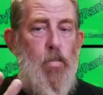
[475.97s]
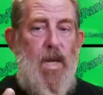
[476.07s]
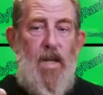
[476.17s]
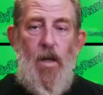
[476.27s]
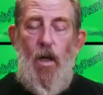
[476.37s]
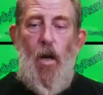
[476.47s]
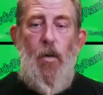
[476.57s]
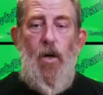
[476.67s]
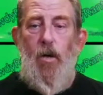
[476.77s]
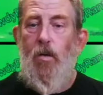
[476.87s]
be it
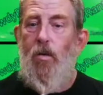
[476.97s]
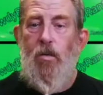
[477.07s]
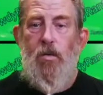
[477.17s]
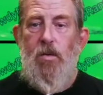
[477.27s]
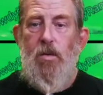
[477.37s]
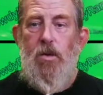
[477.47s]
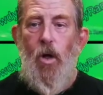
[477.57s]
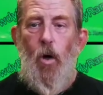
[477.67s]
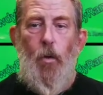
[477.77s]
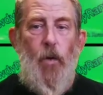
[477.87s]
deliberate
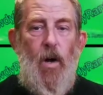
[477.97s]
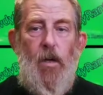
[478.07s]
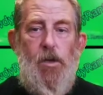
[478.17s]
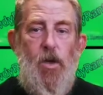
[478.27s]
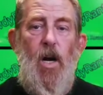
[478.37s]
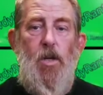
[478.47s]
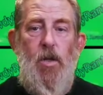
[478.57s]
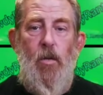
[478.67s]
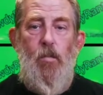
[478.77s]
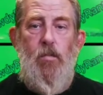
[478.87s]
or through indiscretion,